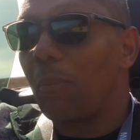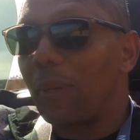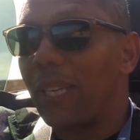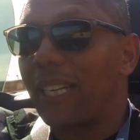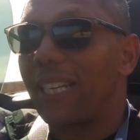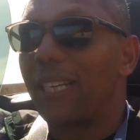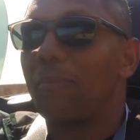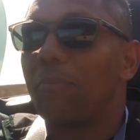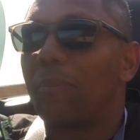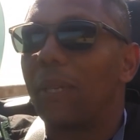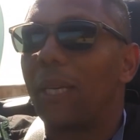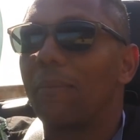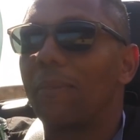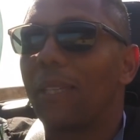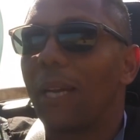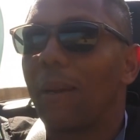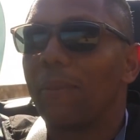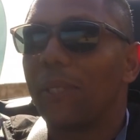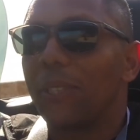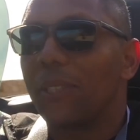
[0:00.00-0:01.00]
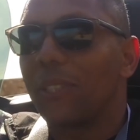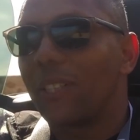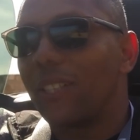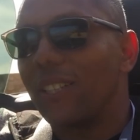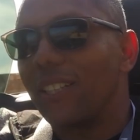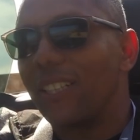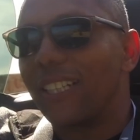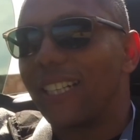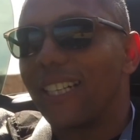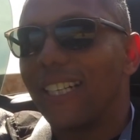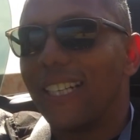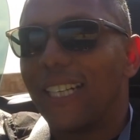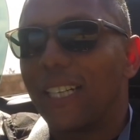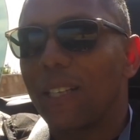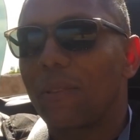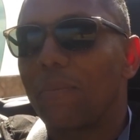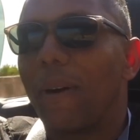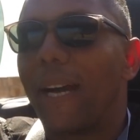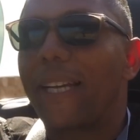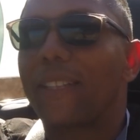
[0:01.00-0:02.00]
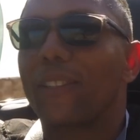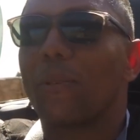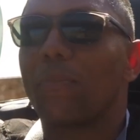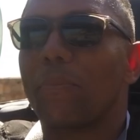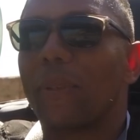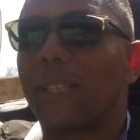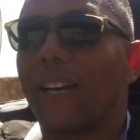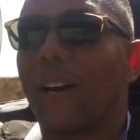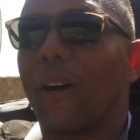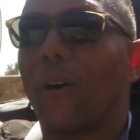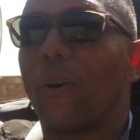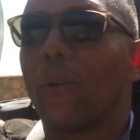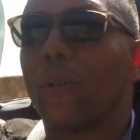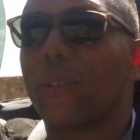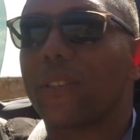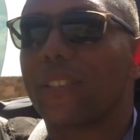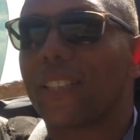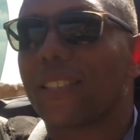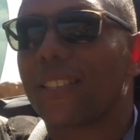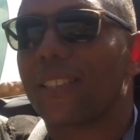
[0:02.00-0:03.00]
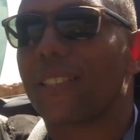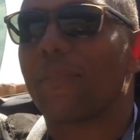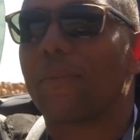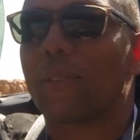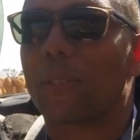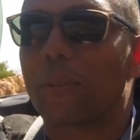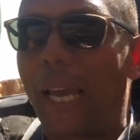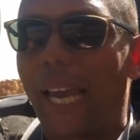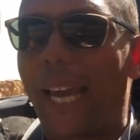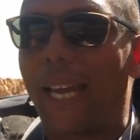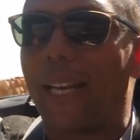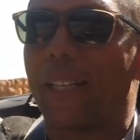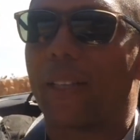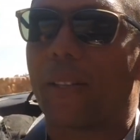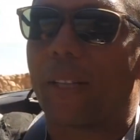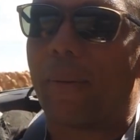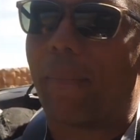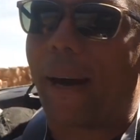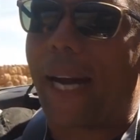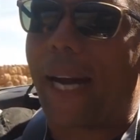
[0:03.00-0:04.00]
typically BMW good. Might not be the old systems and it